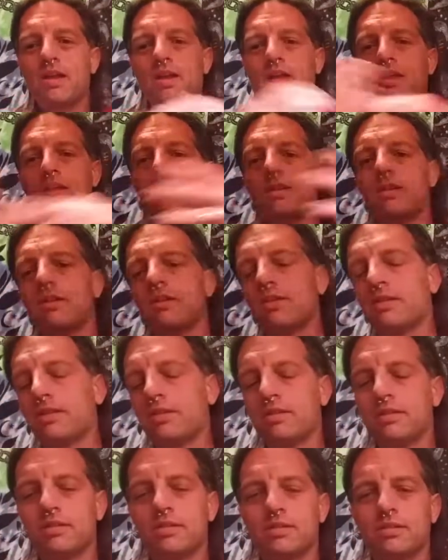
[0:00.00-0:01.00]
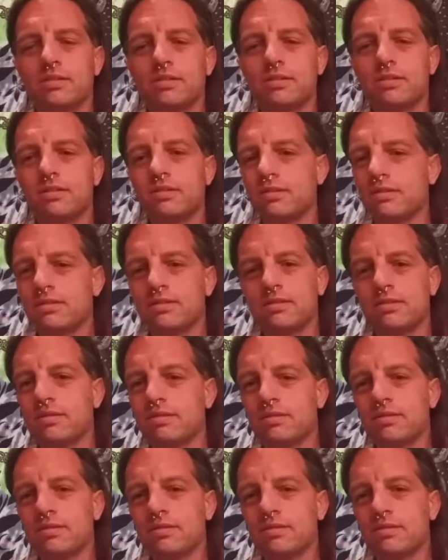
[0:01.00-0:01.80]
No one is speaking in this clip.